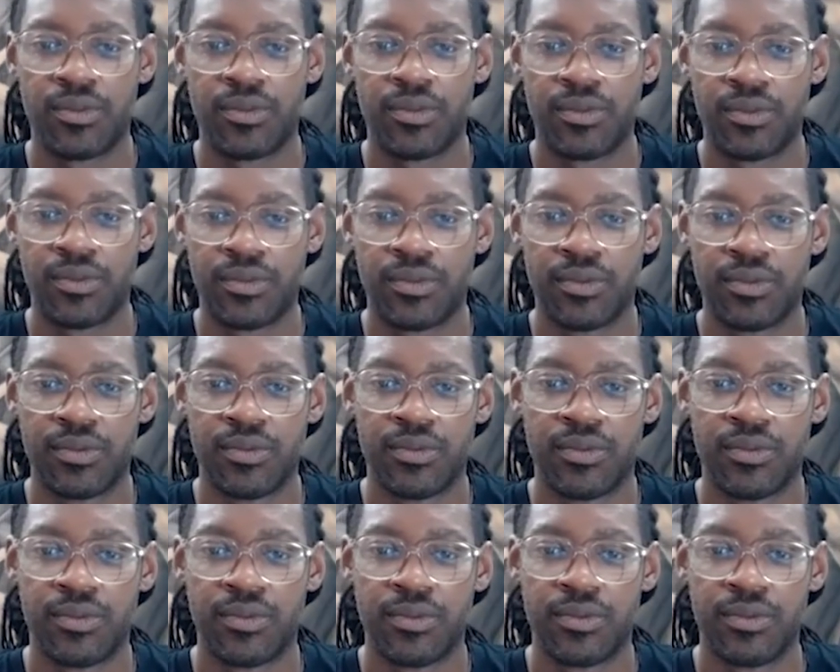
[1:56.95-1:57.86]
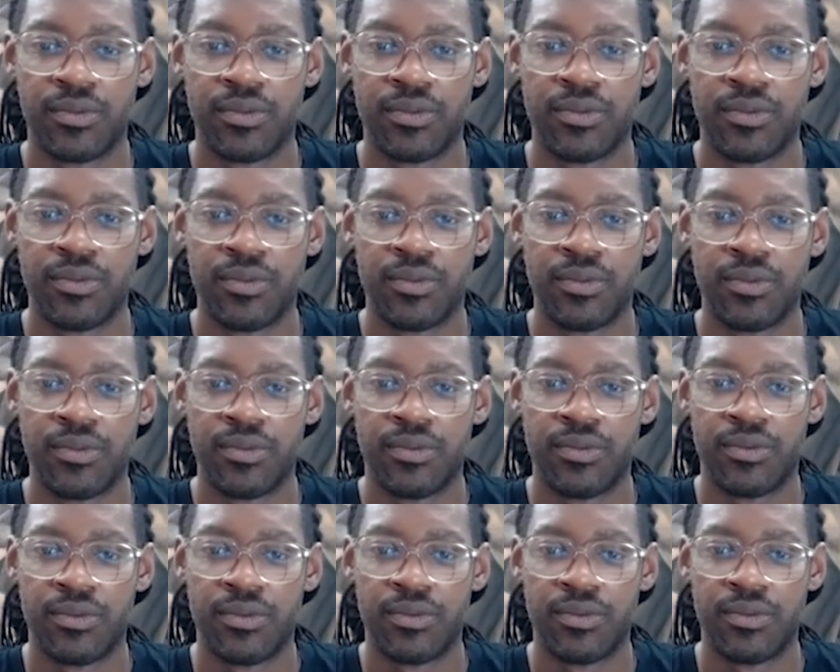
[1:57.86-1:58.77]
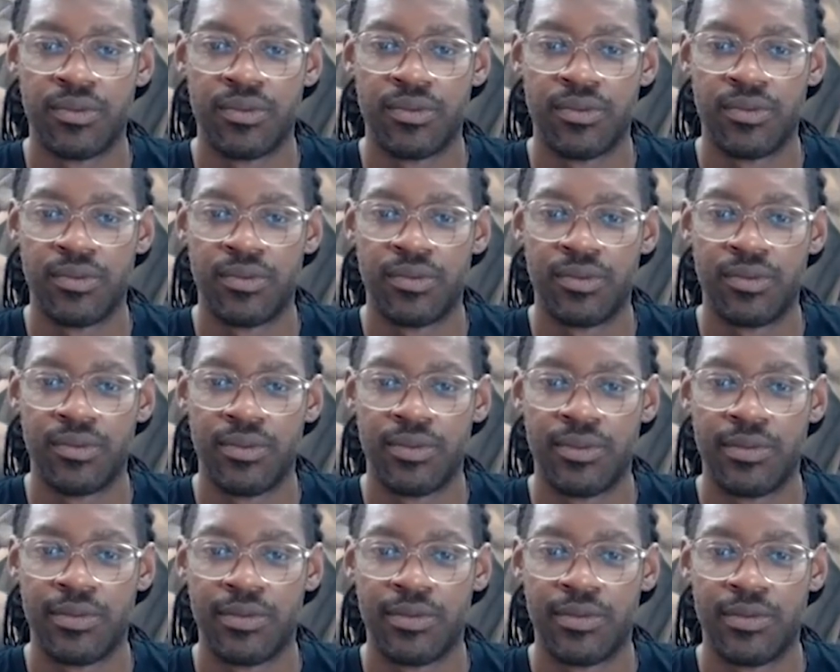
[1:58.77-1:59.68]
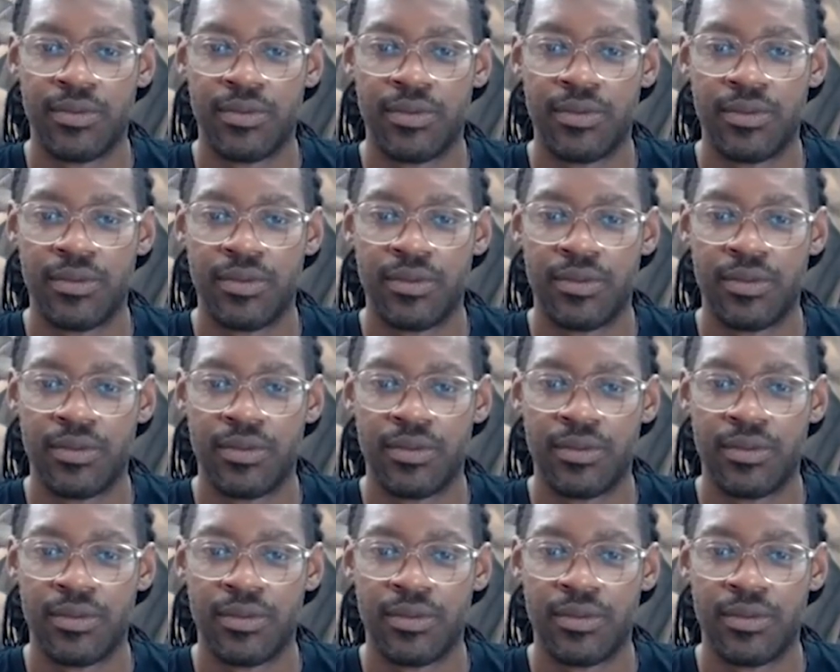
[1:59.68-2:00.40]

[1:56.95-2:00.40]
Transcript: The person shown says nothing.